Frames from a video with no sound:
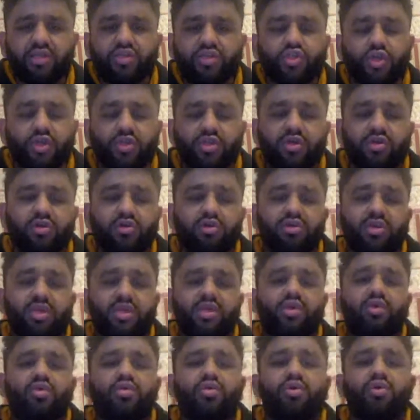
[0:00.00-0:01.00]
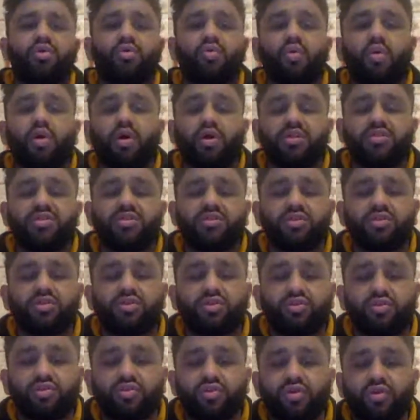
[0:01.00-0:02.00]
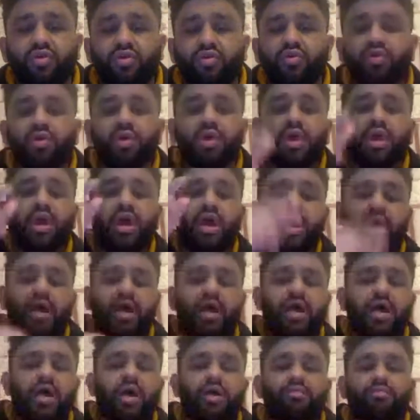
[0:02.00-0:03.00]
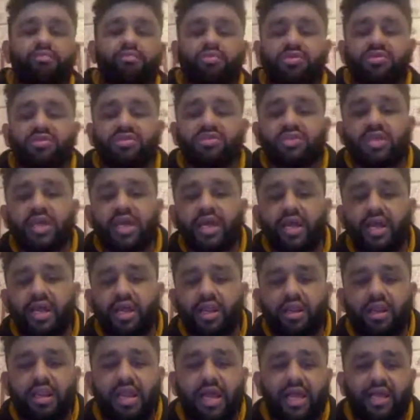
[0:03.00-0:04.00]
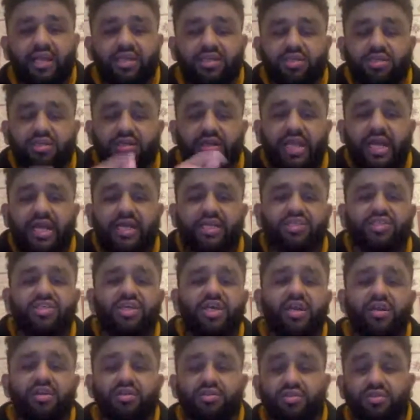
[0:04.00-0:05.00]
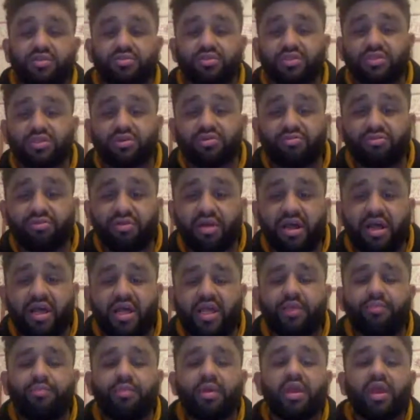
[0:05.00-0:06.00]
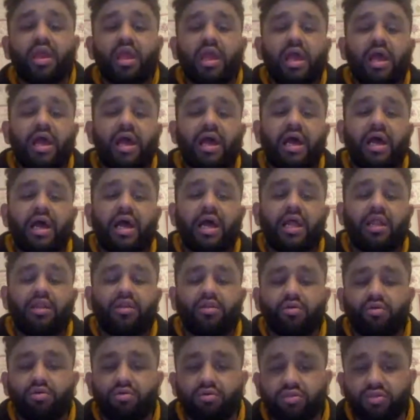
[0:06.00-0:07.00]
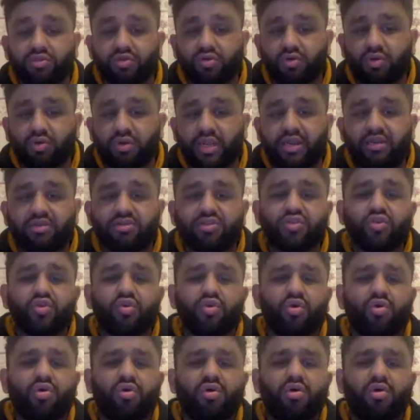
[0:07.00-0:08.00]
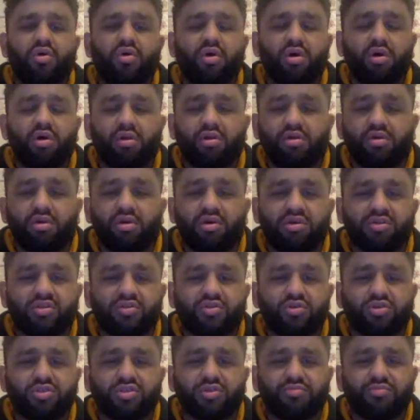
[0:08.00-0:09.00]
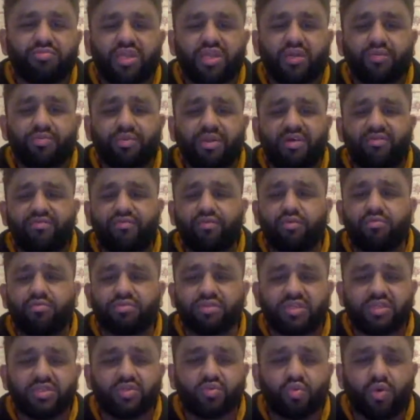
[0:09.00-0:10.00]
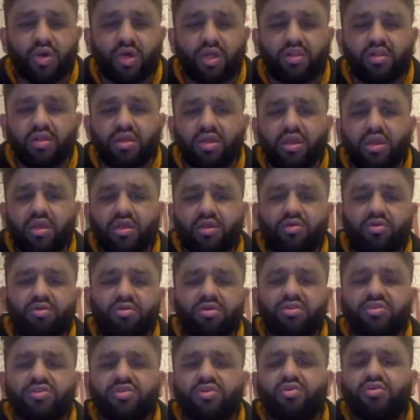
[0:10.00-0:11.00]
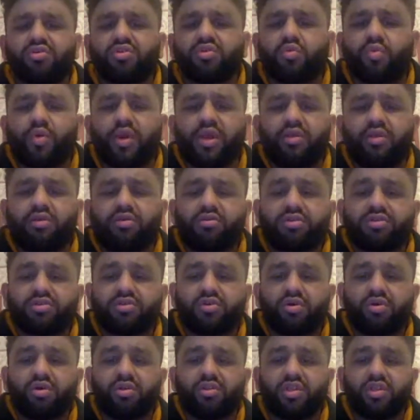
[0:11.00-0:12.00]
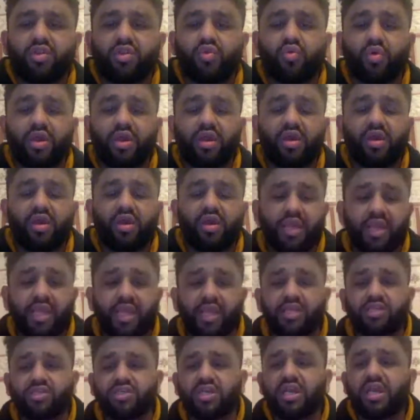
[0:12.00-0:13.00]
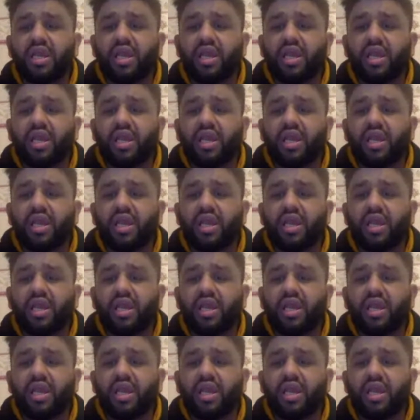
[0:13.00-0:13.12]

enjoying the content, you know what to do. Share, like, share, and subscribe. And also let us know on our social media platforms as well. _TheWayne_ on the Twitter page